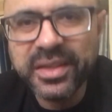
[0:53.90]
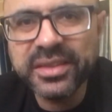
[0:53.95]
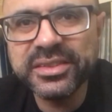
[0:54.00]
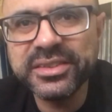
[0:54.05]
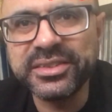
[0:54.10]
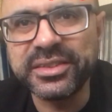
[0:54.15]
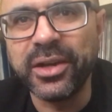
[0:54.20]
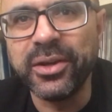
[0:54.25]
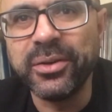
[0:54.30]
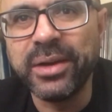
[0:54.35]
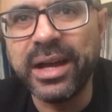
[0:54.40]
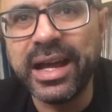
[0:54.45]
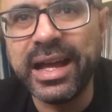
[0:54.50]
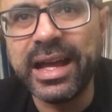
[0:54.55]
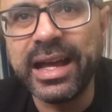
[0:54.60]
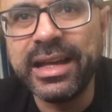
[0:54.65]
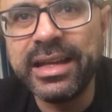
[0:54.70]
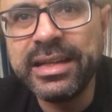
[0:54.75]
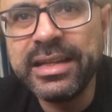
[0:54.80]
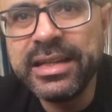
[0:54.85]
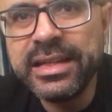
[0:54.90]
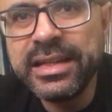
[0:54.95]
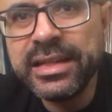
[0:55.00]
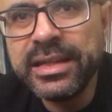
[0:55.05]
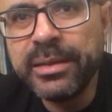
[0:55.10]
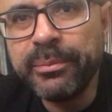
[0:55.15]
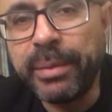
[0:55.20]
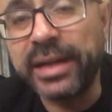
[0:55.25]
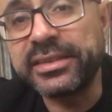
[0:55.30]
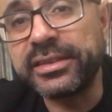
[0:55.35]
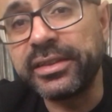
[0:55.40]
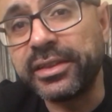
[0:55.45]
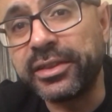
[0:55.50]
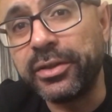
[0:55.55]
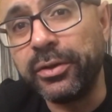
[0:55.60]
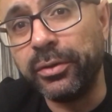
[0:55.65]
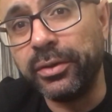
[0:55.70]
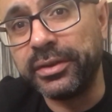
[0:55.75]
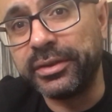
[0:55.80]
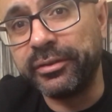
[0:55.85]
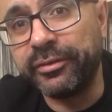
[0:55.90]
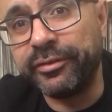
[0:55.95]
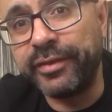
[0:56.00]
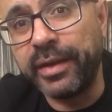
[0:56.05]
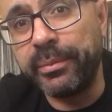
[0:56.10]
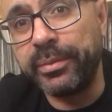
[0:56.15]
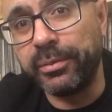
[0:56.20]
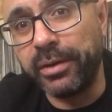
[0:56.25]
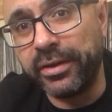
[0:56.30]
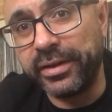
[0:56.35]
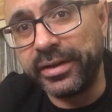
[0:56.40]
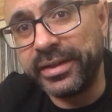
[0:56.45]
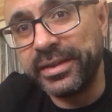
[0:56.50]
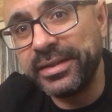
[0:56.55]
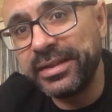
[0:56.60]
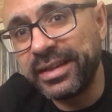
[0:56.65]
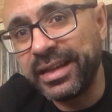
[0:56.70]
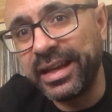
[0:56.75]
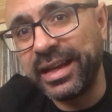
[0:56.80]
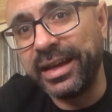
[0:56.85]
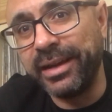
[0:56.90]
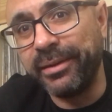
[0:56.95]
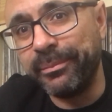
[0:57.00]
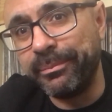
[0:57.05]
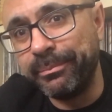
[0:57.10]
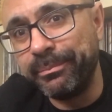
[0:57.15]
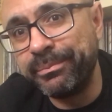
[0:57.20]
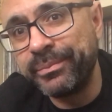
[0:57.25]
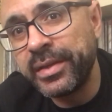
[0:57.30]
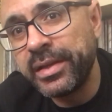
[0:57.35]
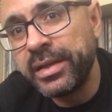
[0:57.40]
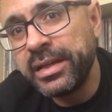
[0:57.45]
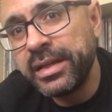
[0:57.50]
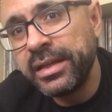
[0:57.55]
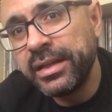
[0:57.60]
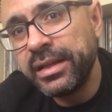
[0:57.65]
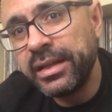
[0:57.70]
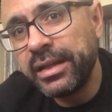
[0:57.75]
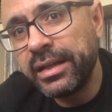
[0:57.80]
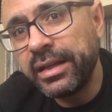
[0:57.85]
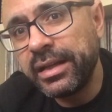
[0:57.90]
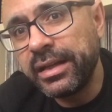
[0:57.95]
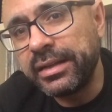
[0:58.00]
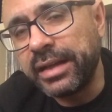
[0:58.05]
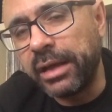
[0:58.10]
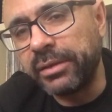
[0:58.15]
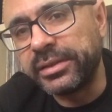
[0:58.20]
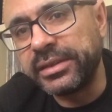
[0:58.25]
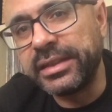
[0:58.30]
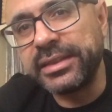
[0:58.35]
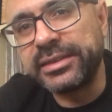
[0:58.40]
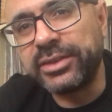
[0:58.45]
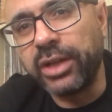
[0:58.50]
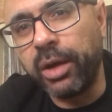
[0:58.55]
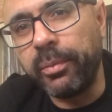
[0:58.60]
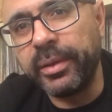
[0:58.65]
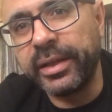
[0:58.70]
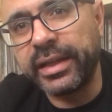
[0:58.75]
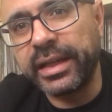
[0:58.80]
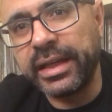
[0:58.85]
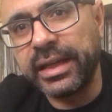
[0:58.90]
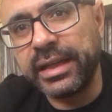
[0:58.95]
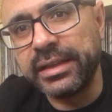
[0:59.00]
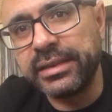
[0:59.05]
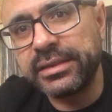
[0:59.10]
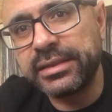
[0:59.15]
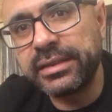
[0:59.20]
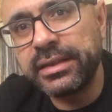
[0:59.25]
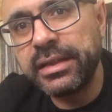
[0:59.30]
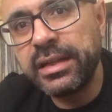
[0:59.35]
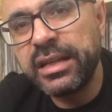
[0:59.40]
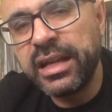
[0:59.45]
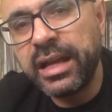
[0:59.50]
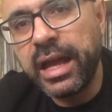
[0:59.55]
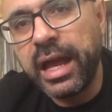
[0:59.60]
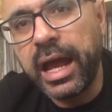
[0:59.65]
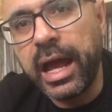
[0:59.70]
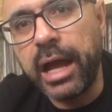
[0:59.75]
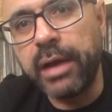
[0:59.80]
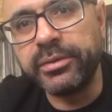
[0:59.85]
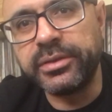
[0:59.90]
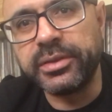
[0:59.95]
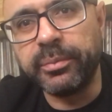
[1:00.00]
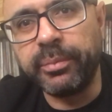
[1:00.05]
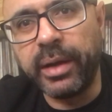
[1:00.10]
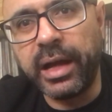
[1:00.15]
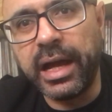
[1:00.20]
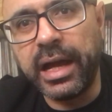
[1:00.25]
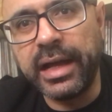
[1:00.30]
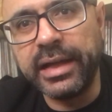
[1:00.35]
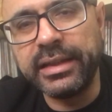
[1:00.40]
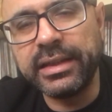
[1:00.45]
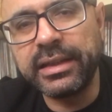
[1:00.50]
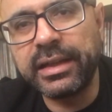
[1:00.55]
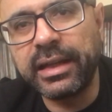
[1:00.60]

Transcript: So back to the cold of February. Now today's topic is how to buy